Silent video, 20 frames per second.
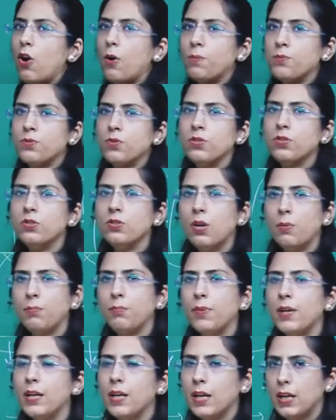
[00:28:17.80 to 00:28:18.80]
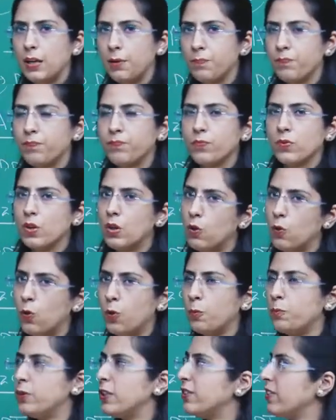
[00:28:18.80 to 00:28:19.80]
option number A.
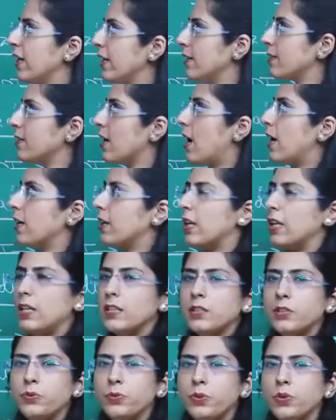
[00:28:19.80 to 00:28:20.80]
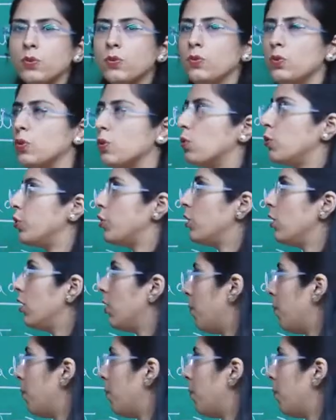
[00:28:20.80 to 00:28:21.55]
Hope the things are clear to you. Question